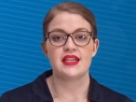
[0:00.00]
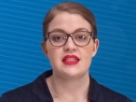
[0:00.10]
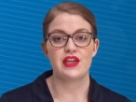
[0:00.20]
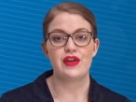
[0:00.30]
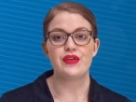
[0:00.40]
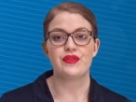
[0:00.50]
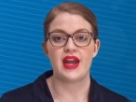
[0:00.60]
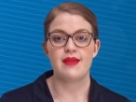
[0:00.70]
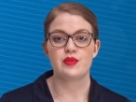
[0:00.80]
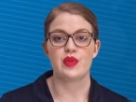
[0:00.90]
Serial
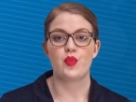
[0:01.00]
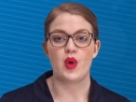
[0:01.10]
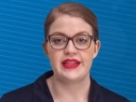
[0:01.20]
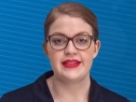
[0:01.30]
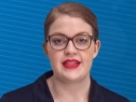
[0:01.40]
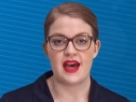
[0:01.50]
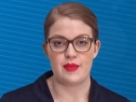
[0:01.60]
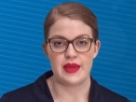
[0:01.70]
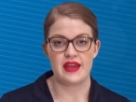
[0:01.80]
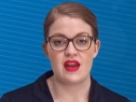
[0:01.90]
frames with 1
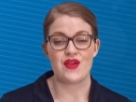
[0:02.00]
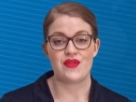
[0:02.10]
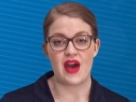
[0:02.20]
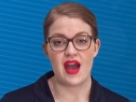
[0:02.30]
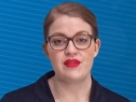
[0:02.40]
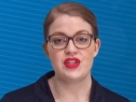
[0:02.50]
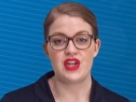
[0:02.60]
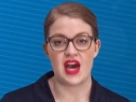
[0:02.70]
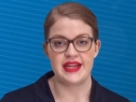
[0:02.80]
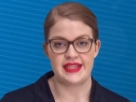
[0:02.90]
start bit, 5 to
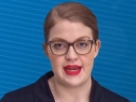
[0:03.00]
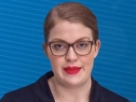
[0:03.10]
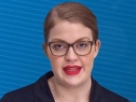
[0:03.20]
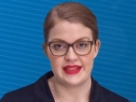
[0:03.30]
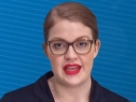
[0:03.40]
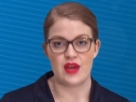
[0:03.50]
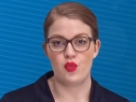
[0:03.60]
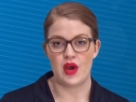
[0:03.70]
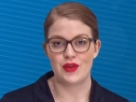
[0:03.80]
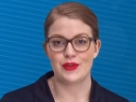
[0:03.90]
9 data bits,
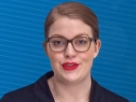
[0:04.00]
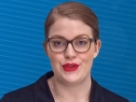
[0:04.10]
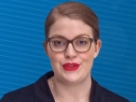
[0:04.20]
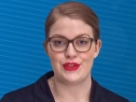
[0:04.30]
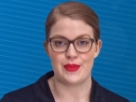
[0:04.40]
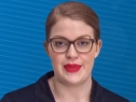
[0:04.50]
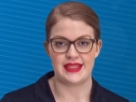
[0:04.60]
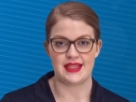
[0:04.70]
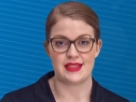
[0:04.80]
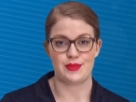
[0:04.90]
and 1 or 2 stop
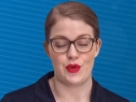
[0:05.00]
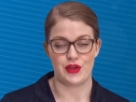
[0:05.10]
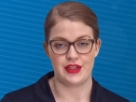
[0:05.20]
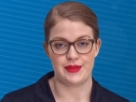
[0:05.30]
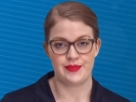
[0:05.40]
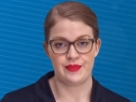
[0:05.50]
bits are supported.